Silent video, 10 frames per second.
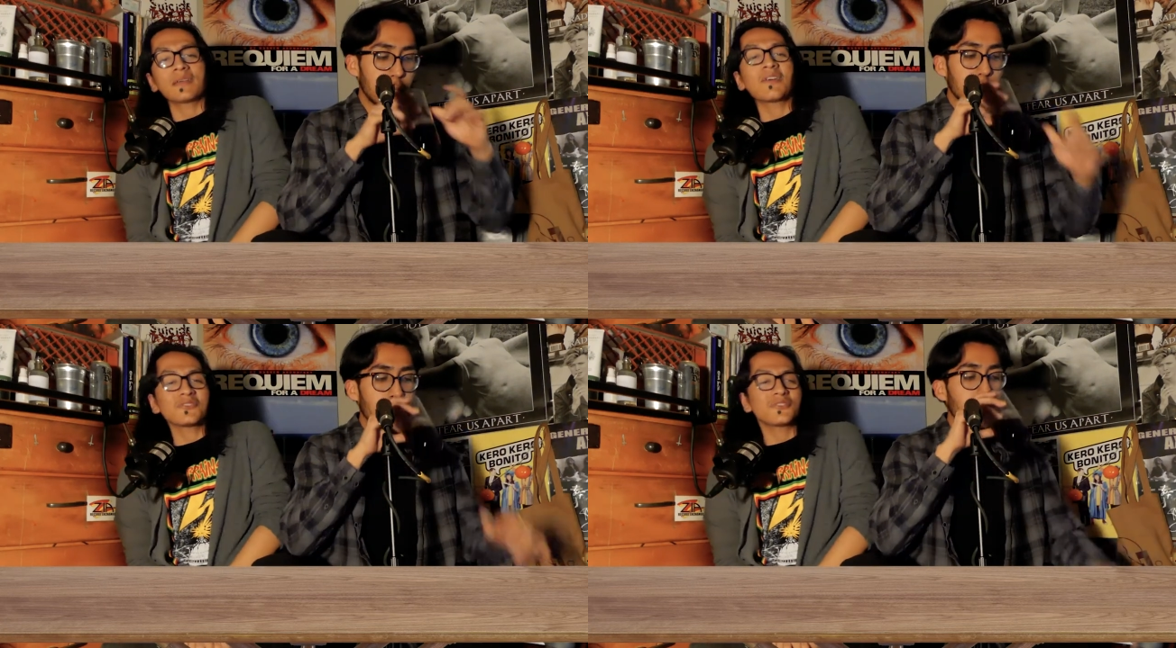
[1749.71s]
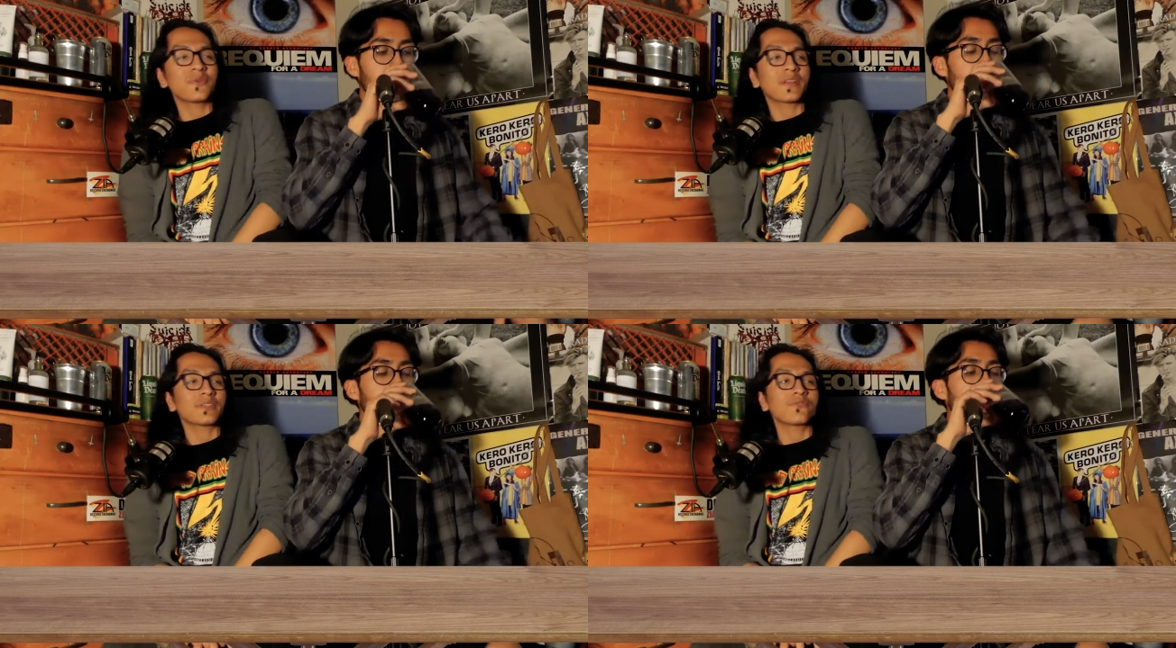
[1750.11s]
Speaker 1: It goes
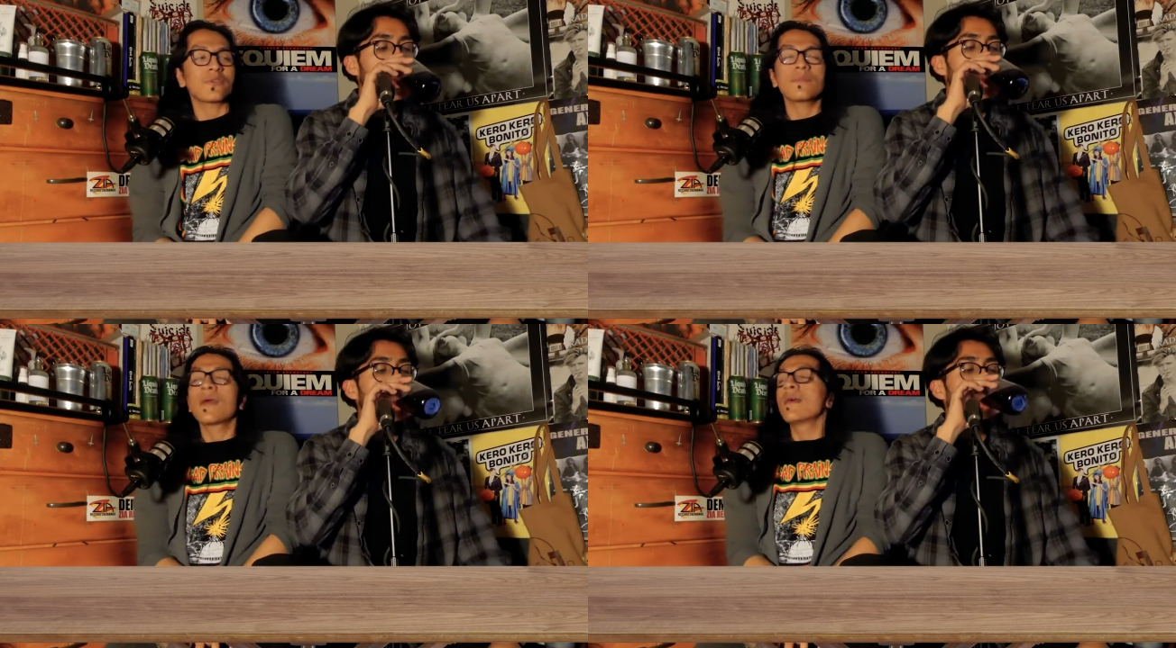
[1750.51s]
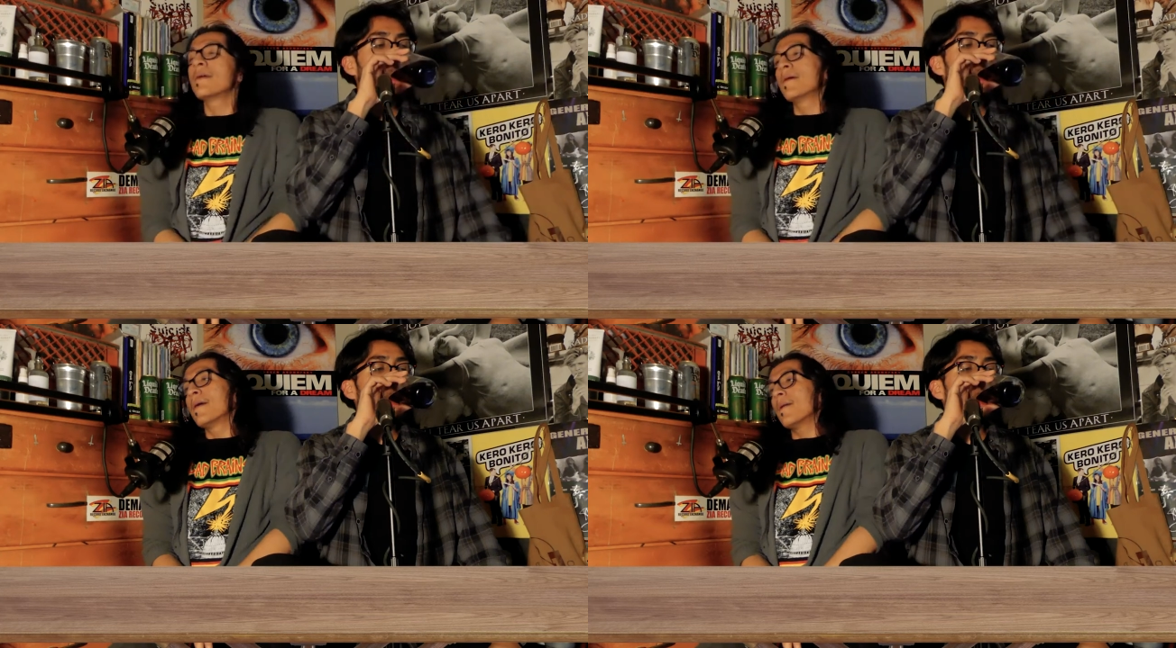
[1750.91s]
to an extreme,
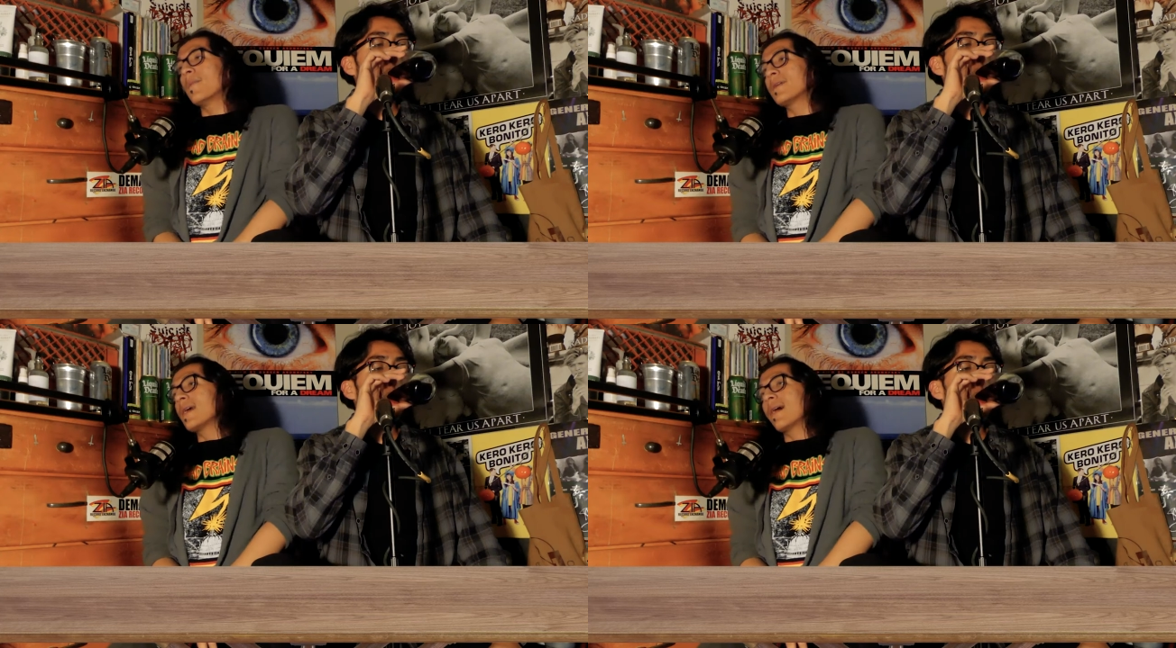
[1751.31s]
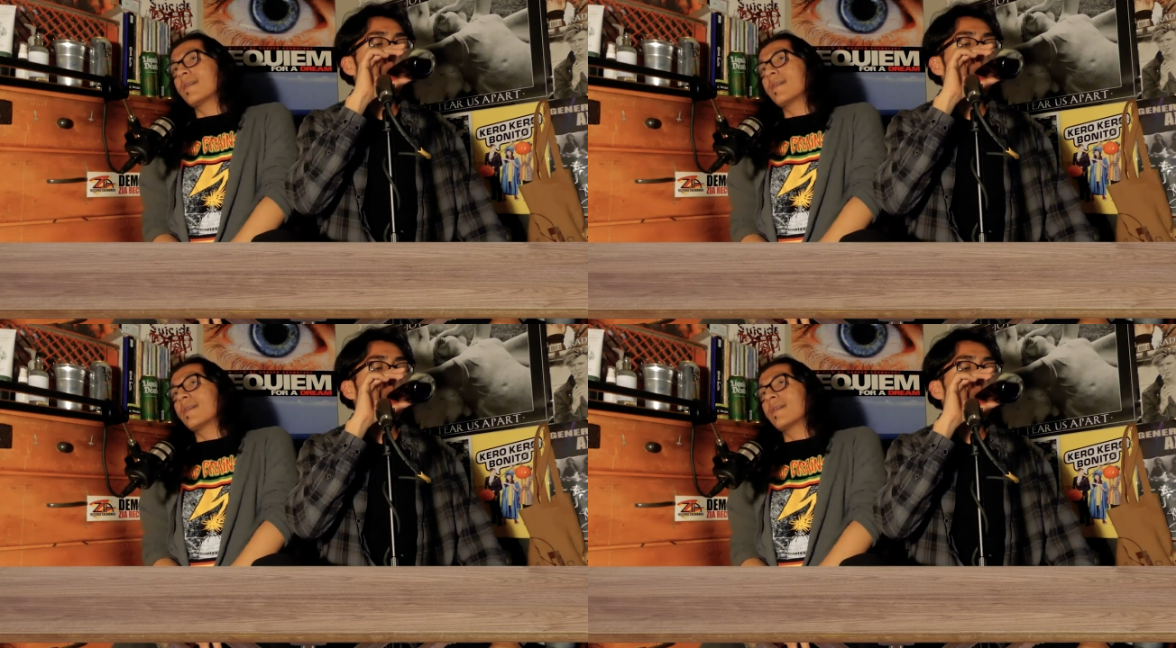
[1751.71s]
but yeah,